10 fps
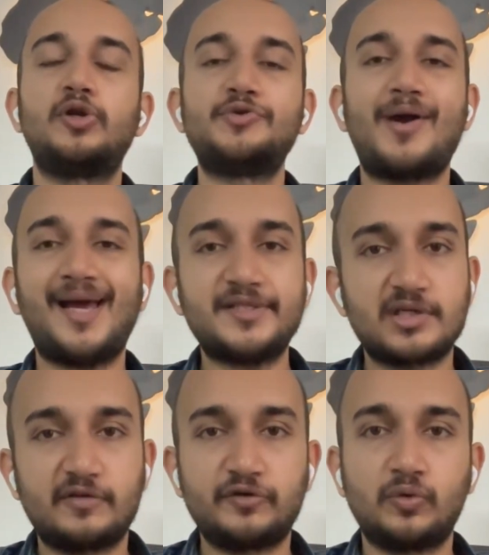you
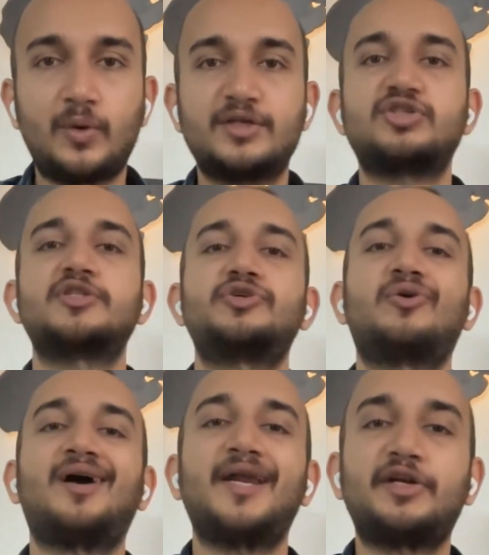answer a few questions, you
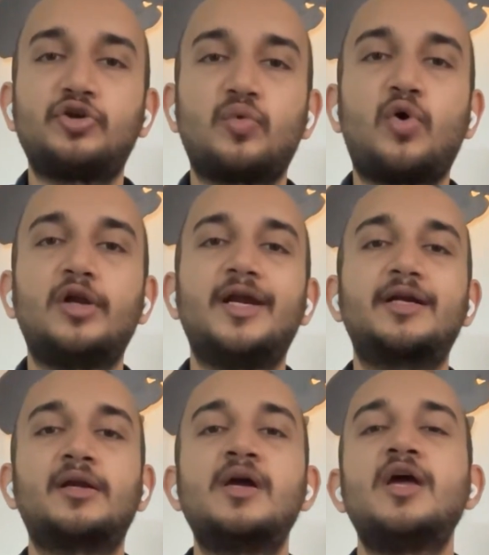connect your
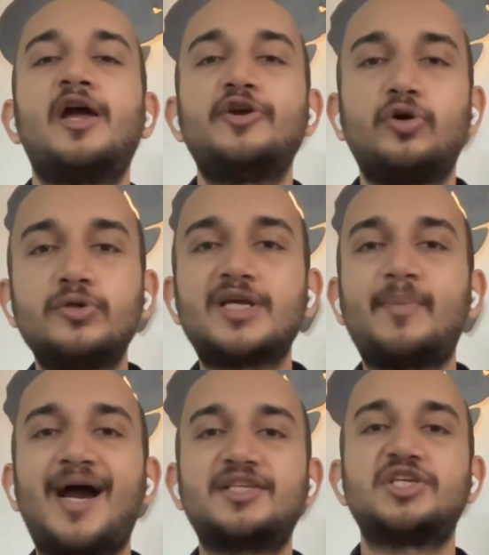wallet, you do
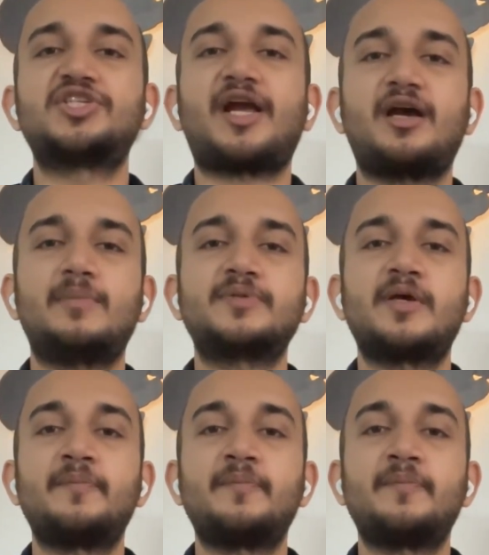some hygiene checkups.